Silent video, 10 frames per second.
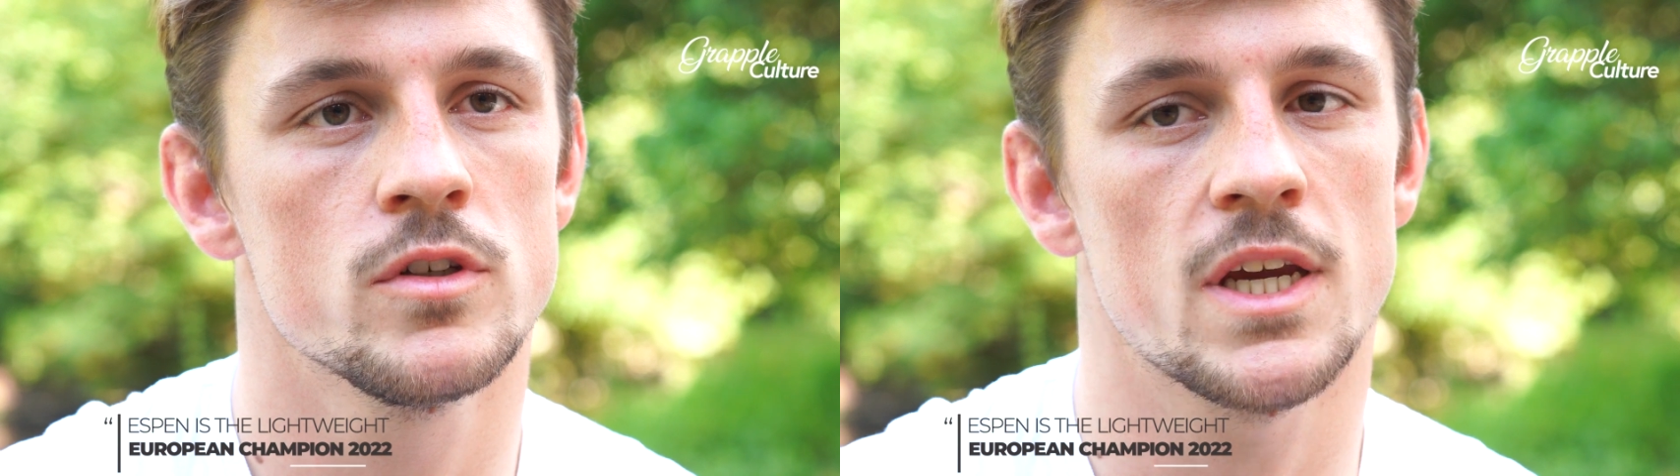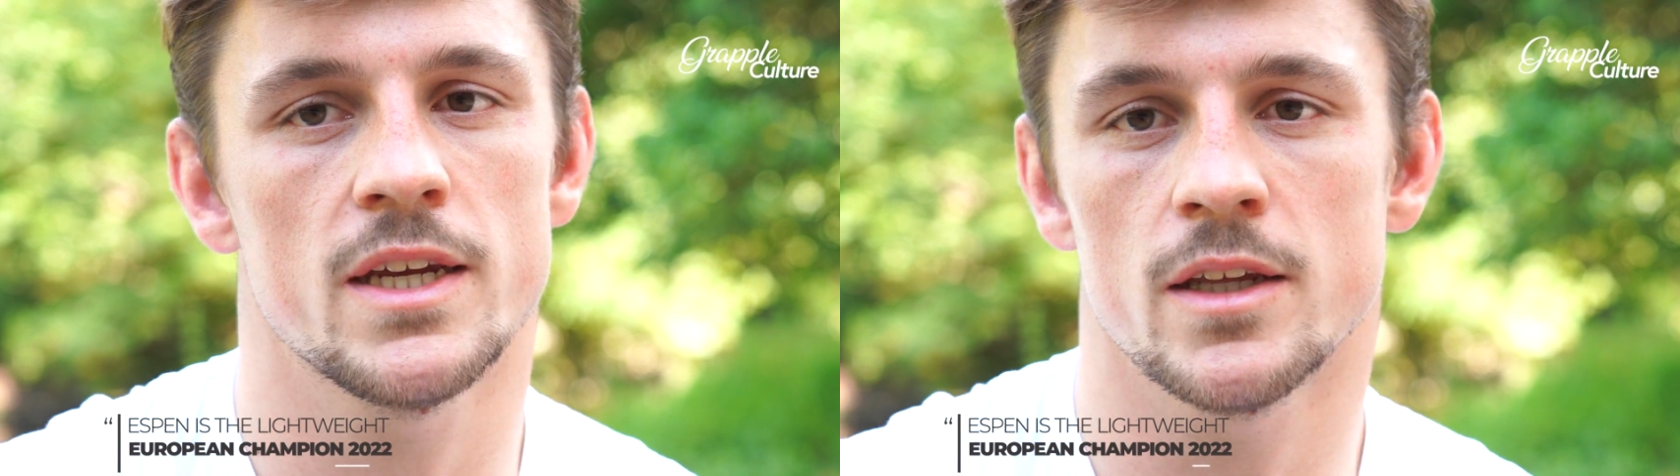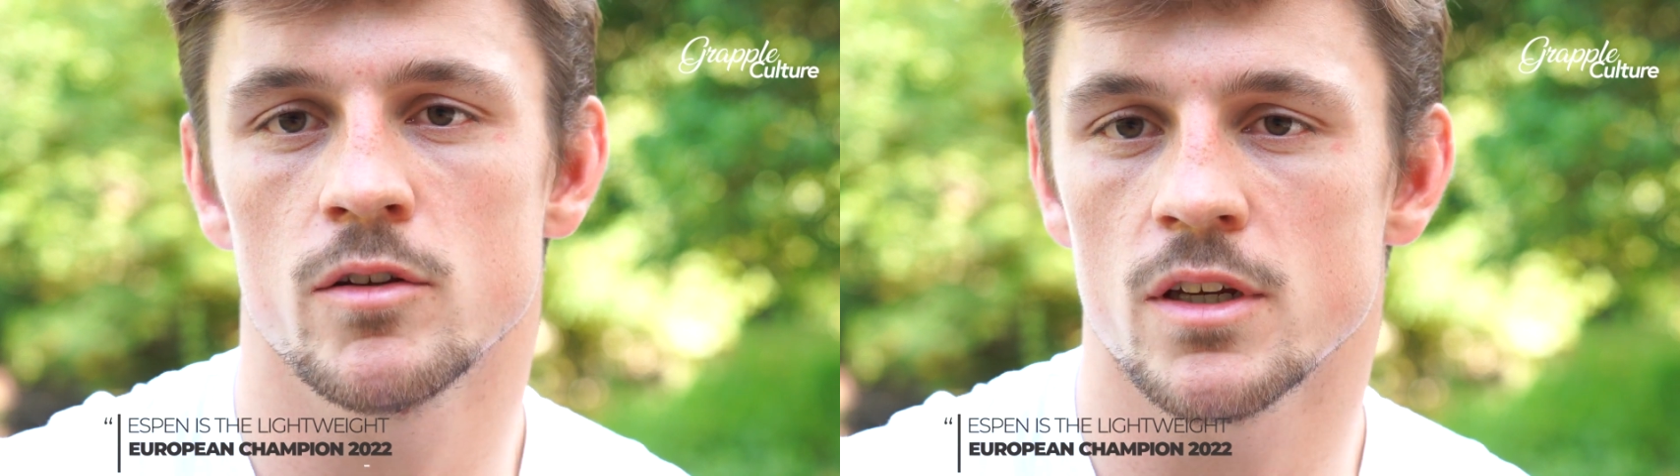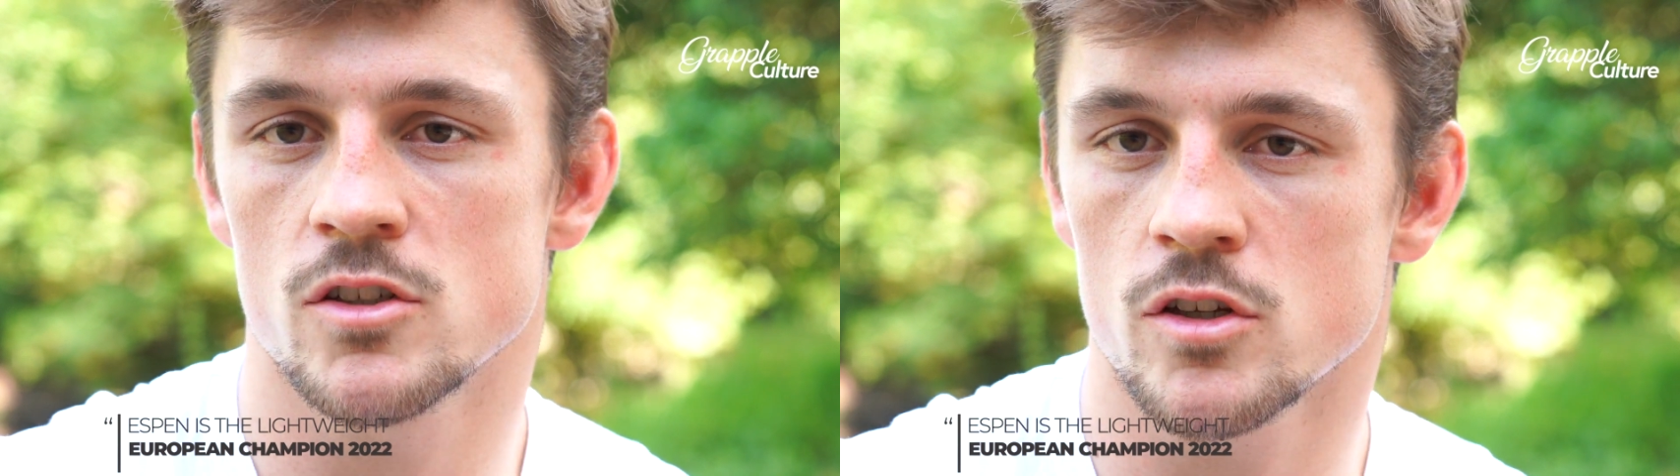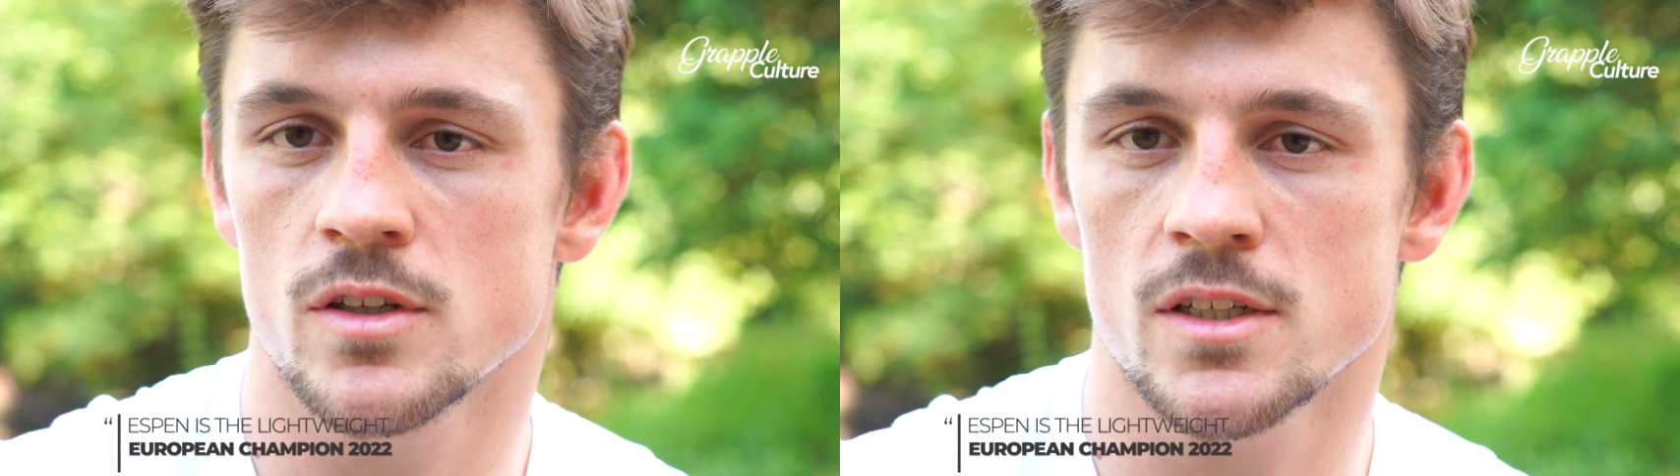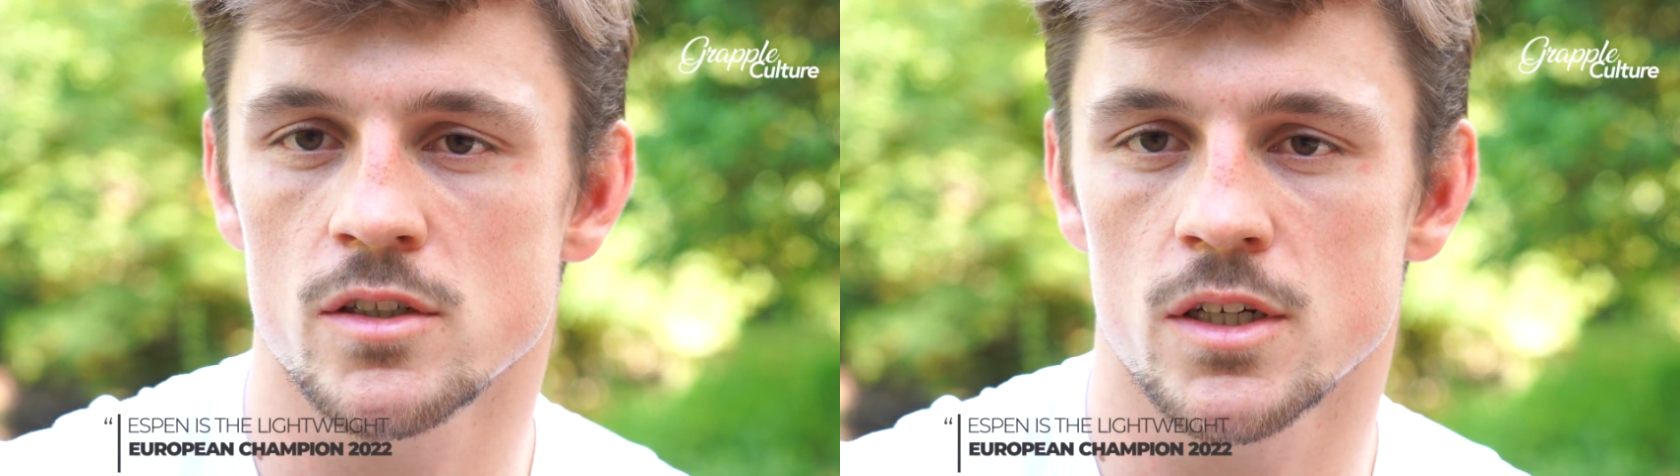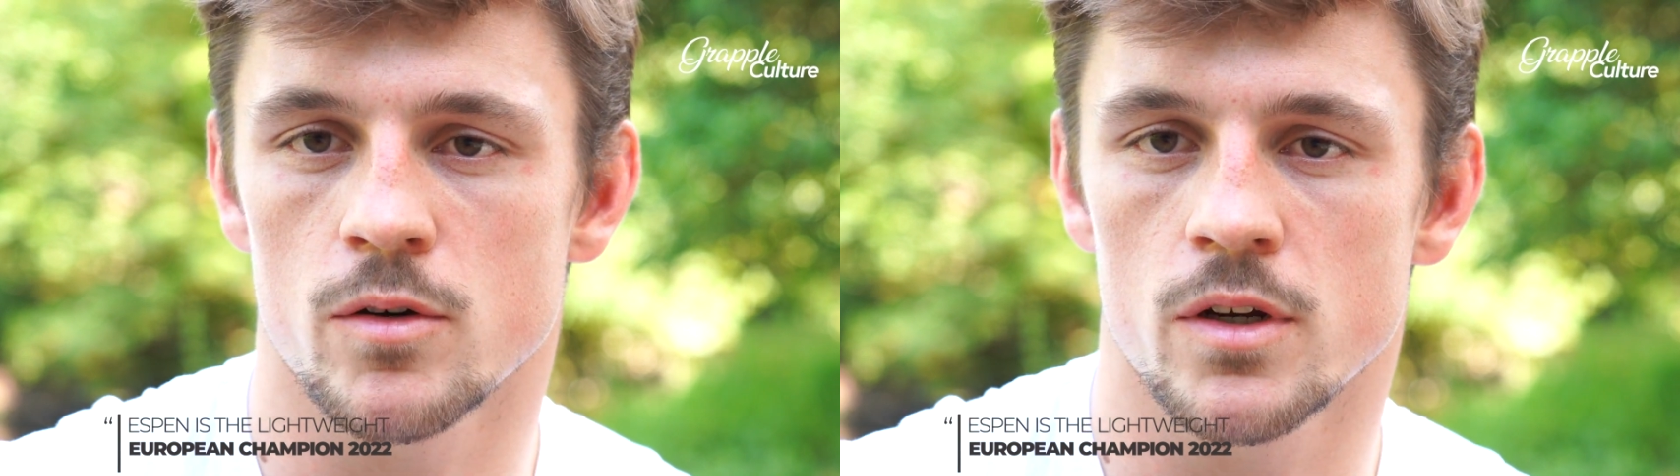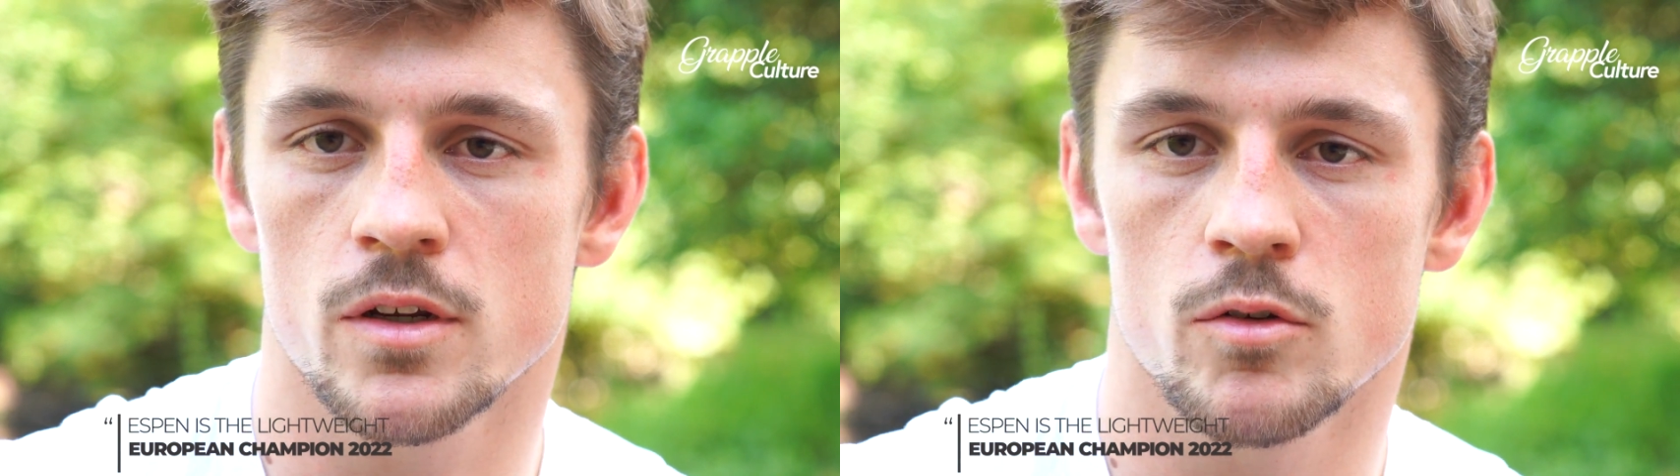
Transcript: say that it's not necessary.